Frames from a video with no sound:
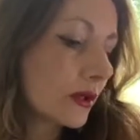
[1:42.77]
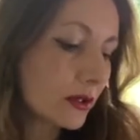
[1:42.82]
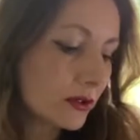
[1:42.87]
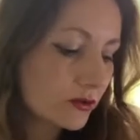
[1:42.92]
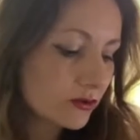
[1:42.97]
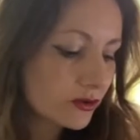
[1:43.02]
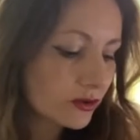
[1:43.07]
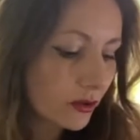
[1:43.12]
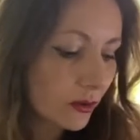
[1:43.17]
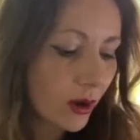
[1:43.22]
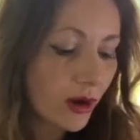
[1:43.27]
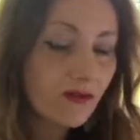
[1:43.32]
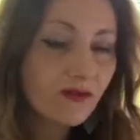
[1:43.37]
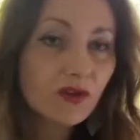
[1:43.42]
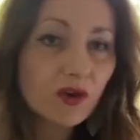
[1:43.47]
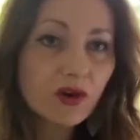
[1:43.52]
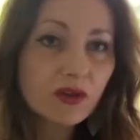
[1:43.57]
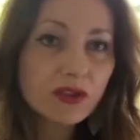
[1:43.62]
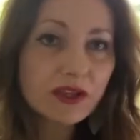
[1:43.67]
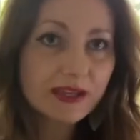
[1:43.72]
So I've
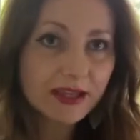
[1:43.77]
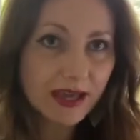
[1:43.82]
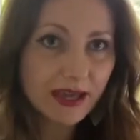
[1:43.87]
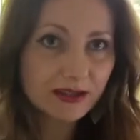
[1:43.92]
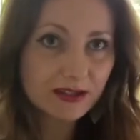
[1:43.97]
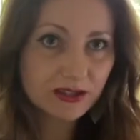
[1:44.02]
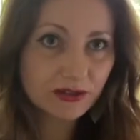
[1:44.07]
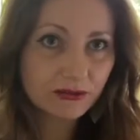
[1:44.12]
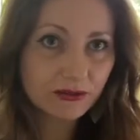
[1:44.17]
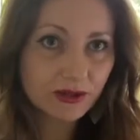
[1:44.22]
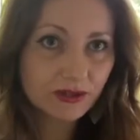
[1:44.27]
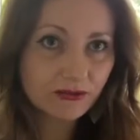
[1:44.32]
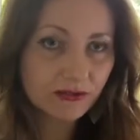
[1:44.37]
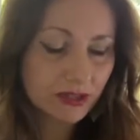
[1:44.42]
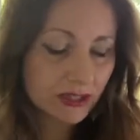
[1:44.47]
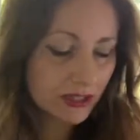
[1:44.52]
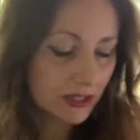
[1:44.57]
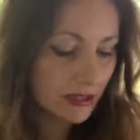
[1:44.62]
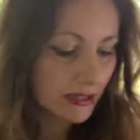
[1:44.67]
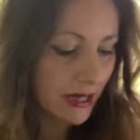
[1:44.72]
got the categories
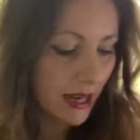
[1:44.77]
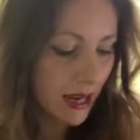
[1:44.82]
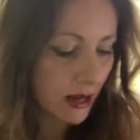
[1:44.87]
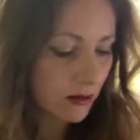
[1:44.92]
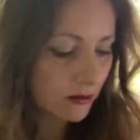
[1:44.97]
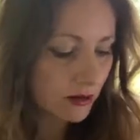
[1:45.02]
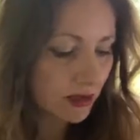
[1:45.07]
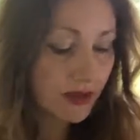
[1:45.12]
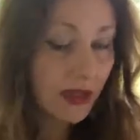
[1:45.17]
written down.